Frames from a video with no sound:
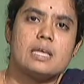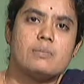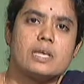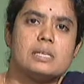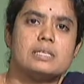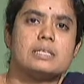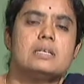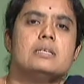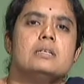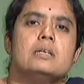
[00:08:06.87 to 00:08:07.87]
chemicals,
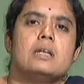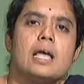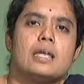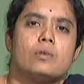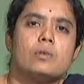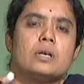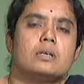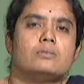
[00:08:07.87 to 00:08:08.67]
like your